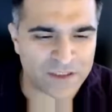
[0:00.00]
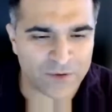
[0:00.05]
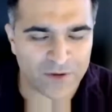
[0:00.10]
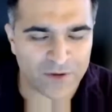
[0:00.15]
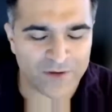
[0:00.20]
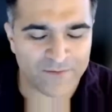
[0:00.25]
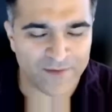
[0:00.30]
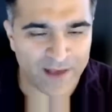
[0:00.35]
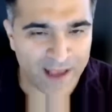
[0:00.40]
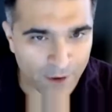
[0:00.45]
a
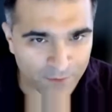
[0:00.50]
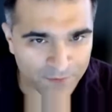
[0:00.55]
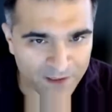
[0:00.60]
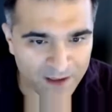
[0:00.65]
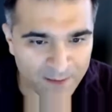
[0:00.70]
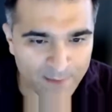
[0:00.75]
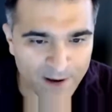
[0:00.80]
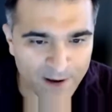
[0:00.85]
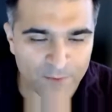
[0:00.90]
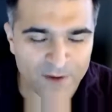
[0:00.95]
sort of a healthy
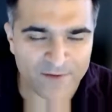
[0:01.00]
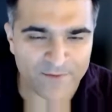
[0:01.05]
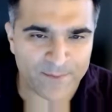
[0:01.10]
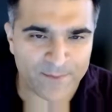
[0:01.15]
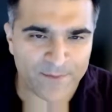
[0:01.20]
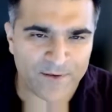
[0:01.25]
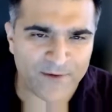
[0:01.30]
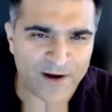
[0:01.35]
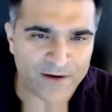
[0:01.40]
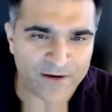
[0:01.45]
amount. We have
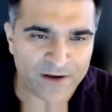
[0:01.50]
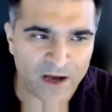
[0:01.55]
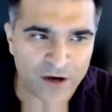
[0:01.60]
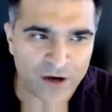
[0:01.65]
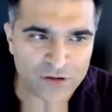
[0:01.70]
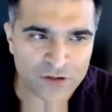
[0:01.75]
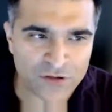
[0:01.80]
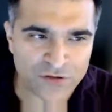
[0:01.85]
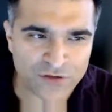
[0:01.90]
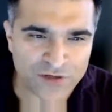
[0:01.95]
around
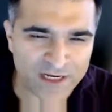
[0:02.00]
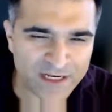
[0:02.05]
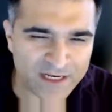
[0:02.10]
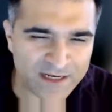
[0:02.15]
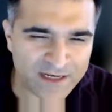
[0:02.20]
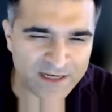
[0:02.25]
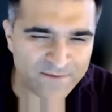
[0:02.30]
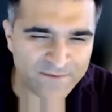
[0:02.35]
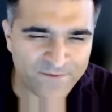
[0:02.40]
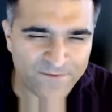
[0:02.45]

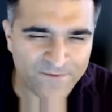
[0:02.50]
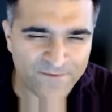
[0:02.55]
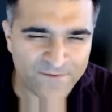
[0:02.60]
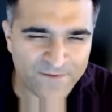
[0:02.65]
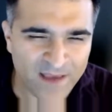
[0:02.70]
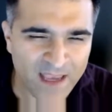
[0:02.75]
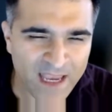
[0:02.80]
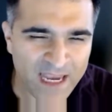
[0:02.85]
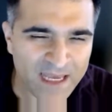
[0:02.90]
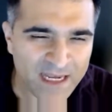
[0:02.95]

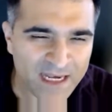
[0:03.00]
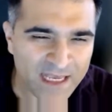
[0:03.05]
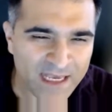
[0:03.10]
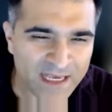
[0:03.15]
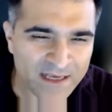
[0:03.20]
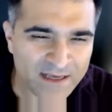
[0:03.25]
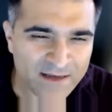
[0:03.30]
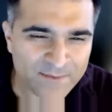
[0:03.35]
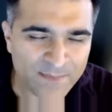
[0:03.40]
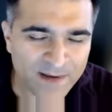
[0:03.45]

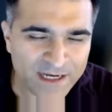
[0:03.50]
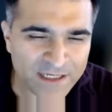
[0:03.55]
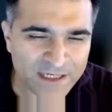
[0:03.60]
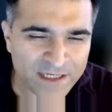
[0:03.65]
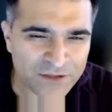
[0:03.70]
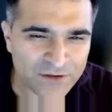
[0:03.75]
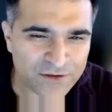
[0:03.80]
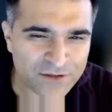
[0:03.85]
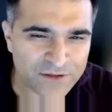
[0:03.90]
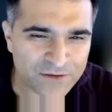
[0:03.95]
180
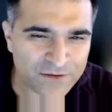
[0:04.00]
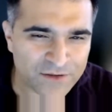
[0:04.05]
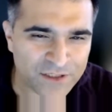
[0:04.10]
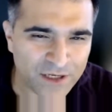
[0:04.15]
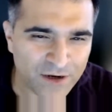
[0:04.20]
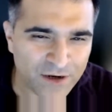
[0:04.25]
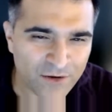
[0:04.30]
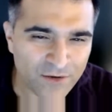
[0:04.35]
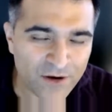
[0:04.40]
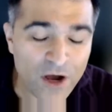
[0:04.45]
majors or
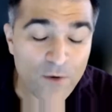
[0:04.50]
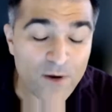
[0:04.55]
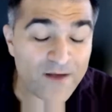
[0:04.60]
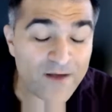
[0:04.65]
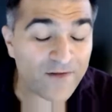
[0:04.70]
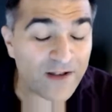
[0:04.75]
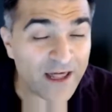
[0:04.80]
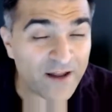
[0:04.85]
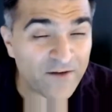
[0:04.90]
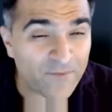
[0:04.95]
so. We have a
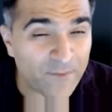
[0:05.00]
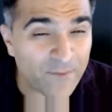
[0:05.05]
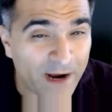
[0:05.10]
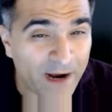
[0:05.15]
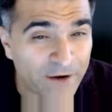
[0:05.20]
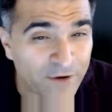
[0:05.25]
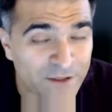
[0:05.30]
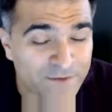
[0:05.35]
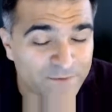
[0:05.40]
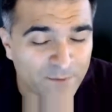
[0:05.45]
lot of
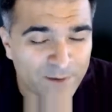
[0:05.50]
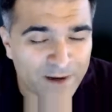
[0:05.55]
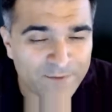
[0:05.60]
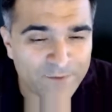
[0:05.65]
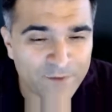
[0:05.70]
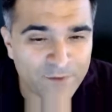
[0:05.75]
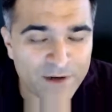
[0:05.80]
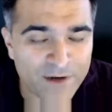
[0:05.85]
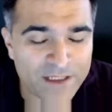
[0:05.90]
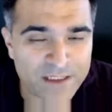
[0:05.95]
minors for whatever
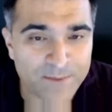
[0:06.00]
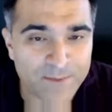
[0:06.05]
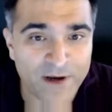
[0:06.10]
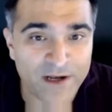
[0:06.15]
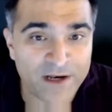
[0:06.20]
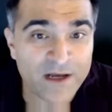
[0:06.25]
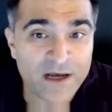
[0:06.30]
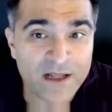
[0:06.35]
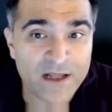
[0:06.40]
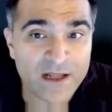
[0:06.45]
reason,
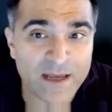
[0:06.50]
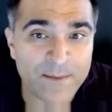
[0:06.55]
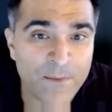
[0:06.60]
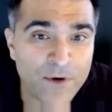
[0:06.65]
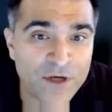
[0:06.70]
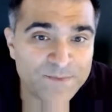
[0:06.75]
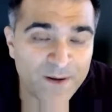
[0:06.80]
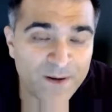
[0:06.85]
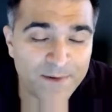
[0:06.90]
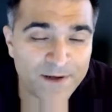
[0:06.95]
but like
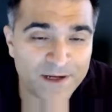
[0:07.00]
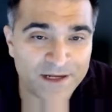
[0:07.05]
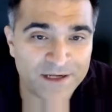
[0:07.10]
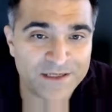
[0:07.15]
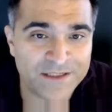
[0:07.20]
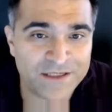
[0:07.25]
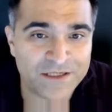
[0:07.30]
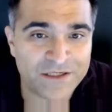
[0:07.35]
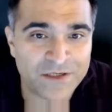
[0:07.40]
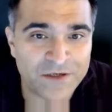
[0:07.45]
most public
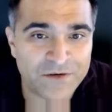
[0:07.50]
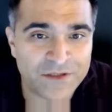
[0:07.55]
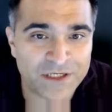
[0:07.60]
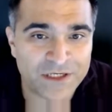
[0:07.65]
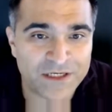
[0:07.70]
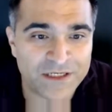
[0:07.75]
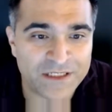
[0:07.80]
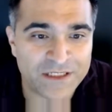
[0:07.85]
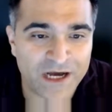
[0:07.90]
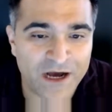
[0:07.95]

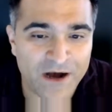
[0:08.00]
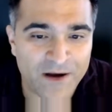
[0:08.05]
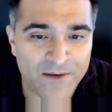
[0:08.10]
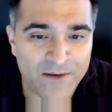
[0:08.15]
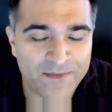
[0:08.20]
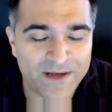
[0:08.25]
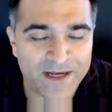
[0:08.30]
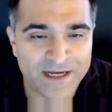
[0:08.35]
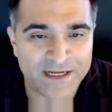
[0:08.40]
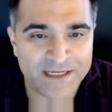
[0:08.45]
institutions,
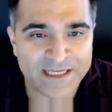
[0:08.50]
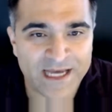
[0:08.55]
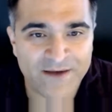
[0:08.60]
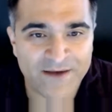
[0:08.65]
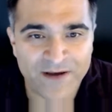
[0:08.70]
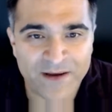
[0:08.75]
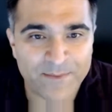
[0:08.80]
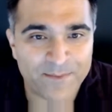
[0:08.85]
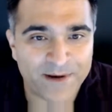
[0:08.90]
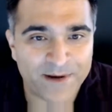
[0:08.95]
it's
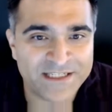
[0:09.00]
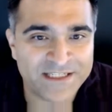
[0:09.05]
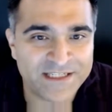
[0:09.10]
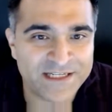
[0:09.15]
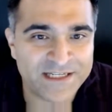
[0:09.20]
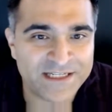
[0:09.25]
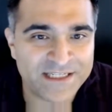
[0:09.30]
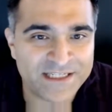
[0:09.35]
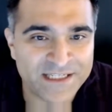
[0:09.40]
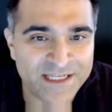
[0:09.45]
having butts
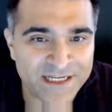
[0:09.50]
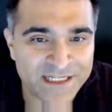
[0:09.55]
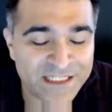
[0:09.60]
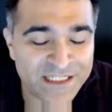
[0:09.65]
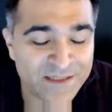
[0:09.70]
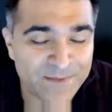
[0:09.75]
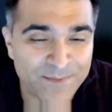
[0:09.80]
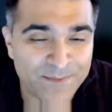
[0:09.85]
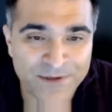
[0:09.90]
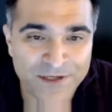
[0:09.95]
and seats,
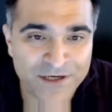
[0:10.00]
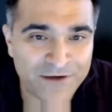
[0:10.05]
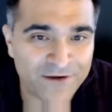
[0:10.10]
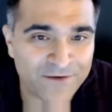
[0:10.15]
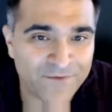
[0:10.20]
in particular